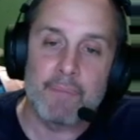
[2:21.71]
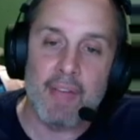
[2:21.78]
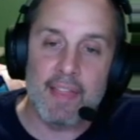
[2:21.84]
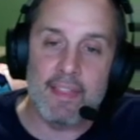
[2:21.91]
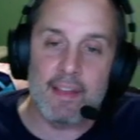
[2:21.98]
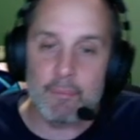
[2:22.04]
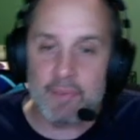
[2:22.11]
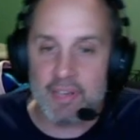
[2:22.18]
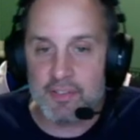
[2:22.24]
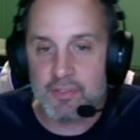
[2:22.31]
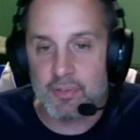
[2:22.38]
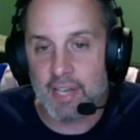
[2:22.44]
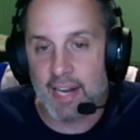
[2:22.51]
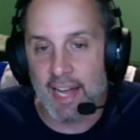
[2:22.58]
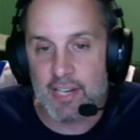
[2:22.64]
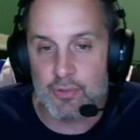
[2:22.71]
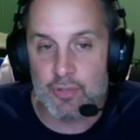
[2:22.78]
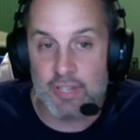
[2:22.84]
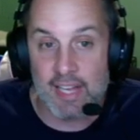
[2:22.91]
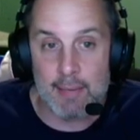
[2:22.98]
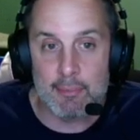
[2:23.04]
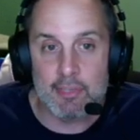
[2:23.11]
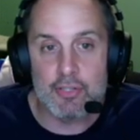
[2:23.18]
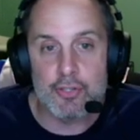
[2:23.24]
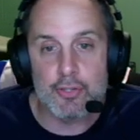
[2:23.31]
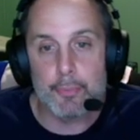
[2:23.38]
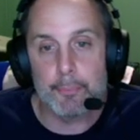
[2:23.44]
and then we also get extra damage.